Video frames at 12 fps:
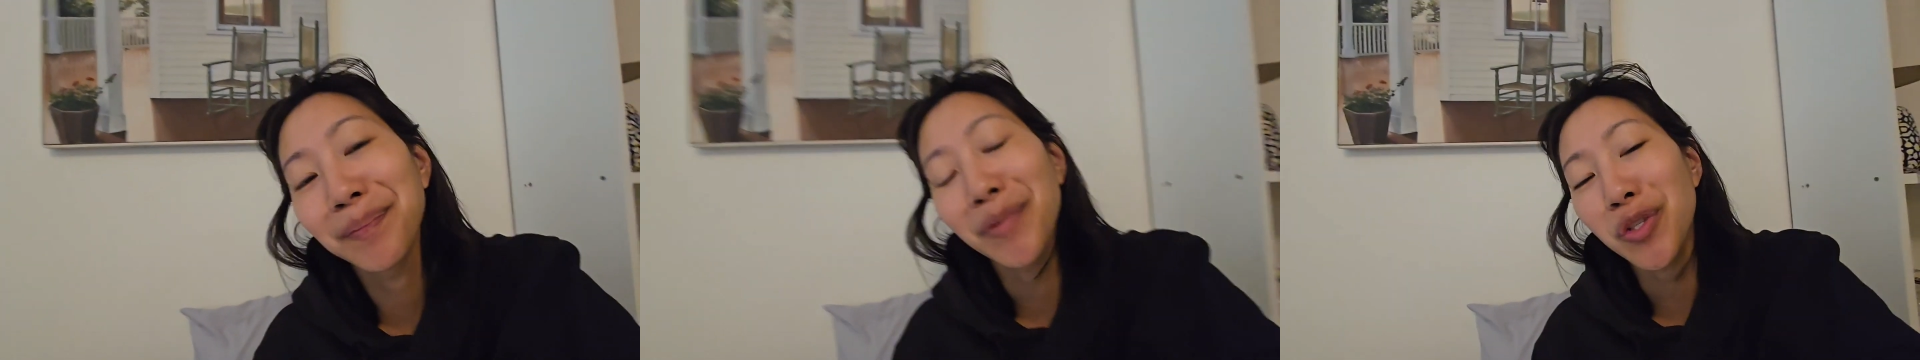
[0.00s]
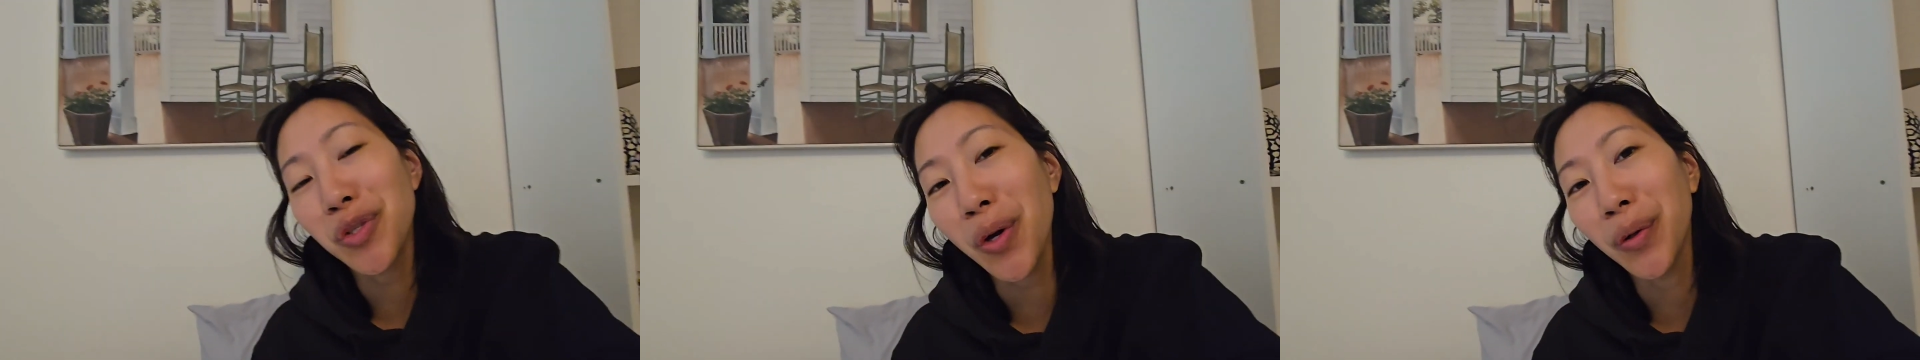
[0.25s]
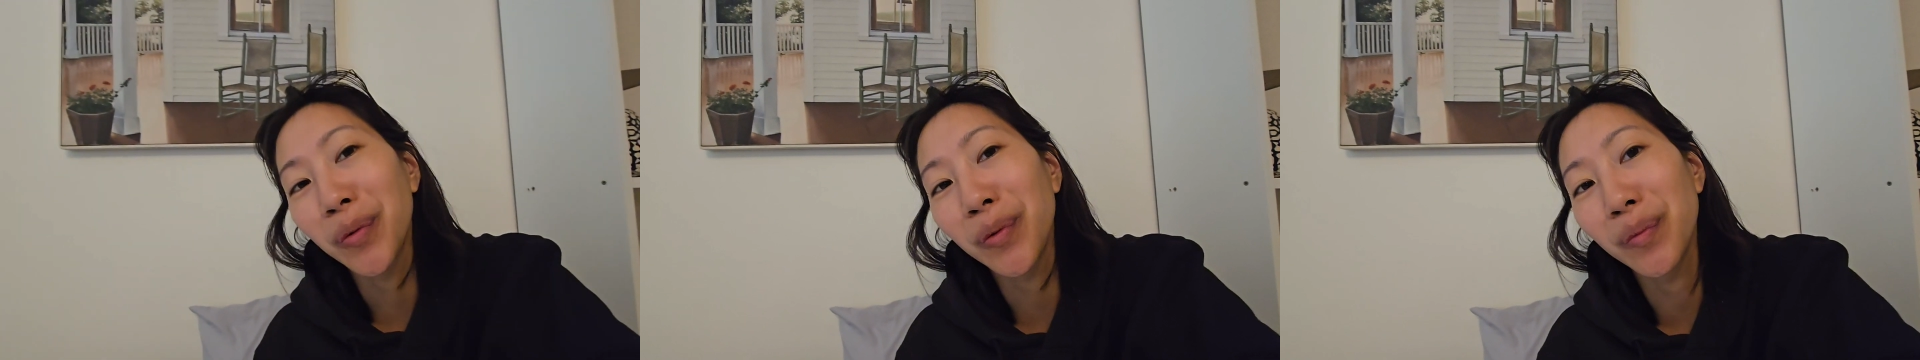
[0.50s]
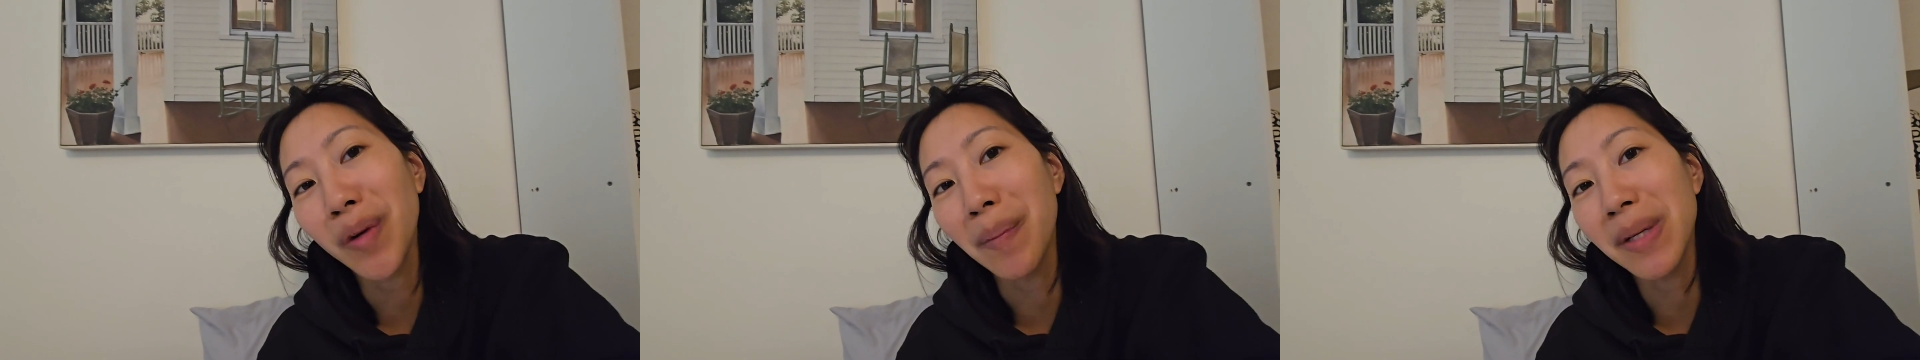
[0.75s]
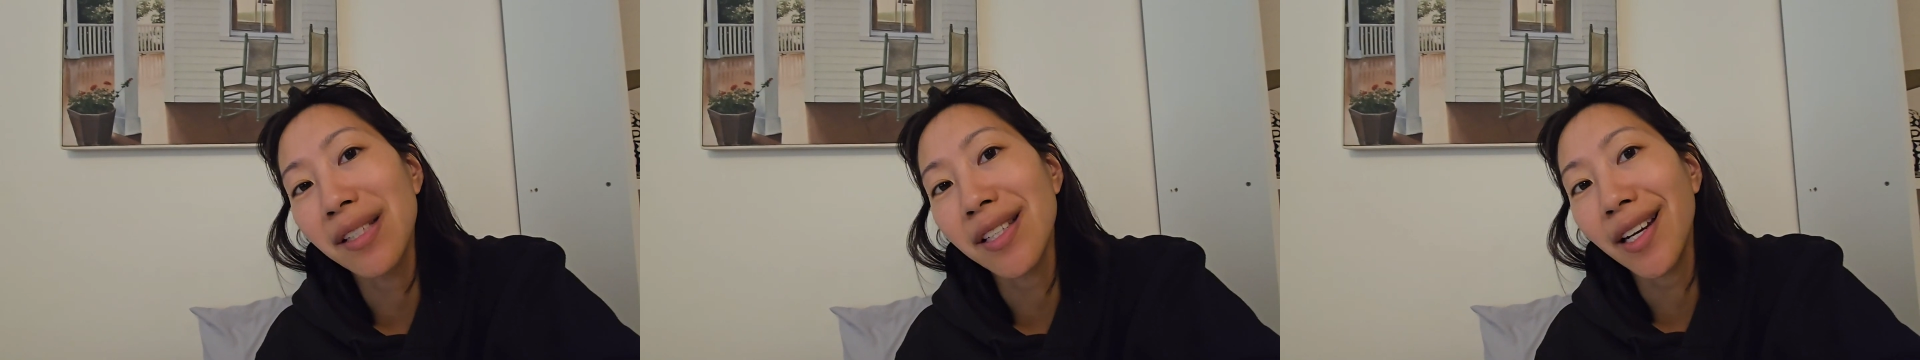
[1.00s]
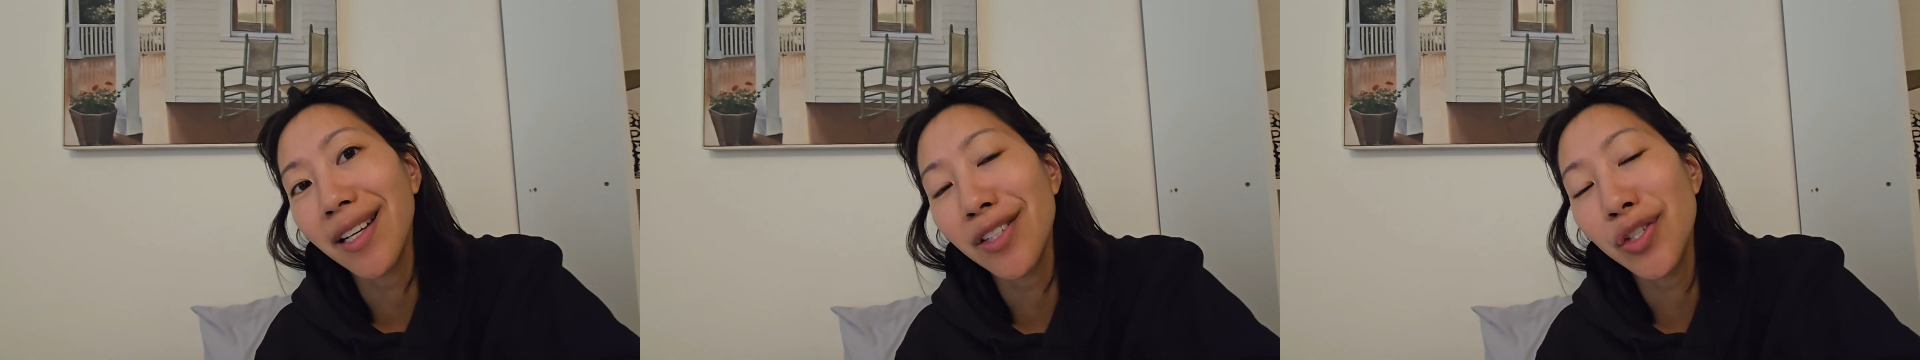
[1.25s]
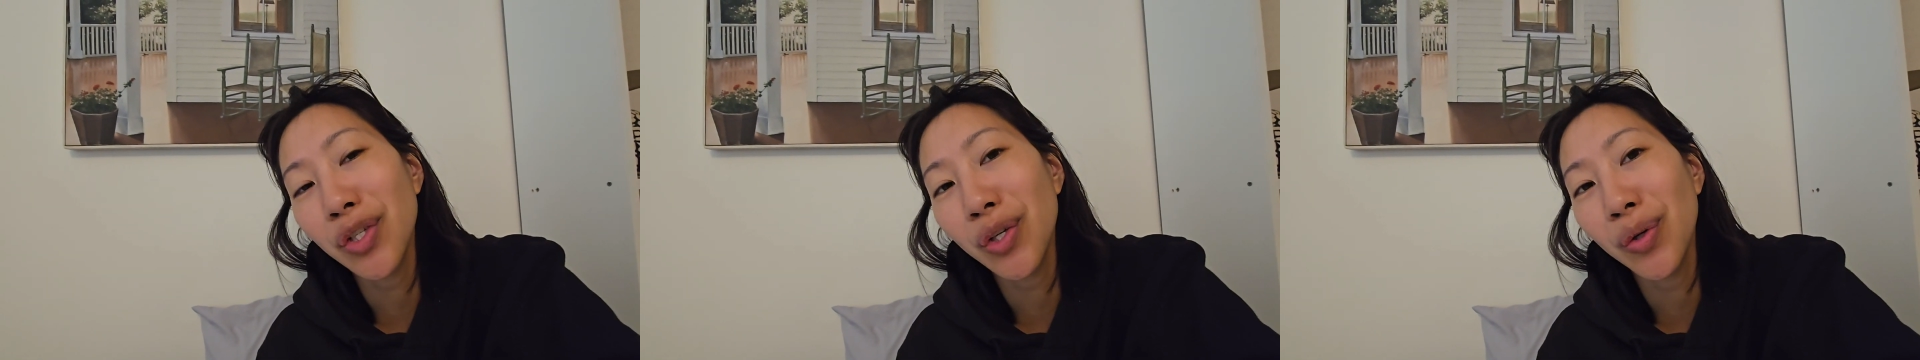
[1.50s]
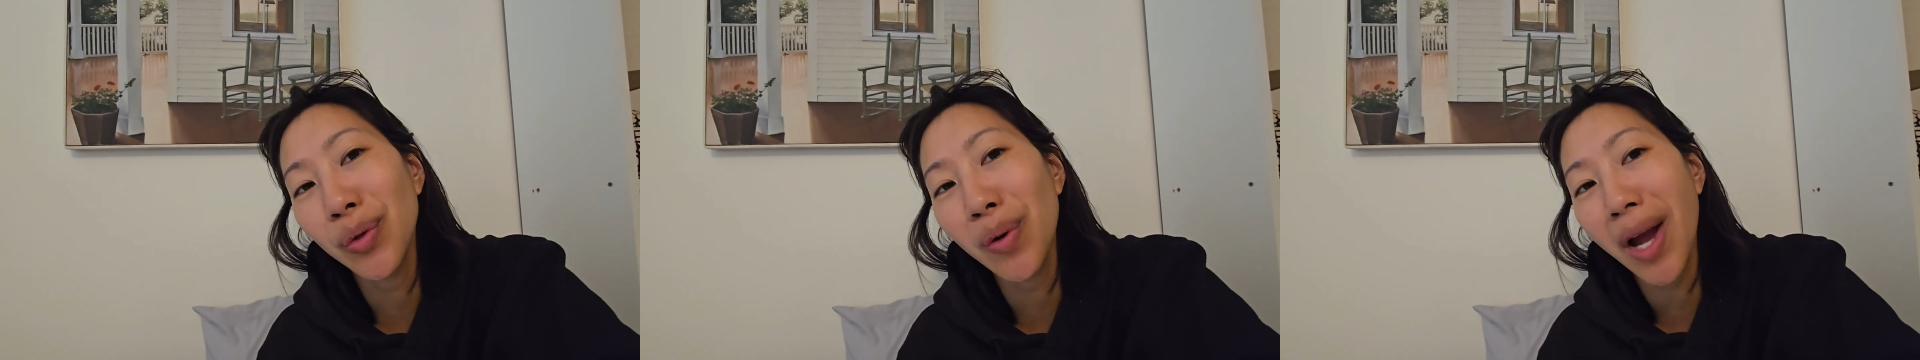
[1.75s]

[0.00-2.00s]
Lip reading: So I'm excited to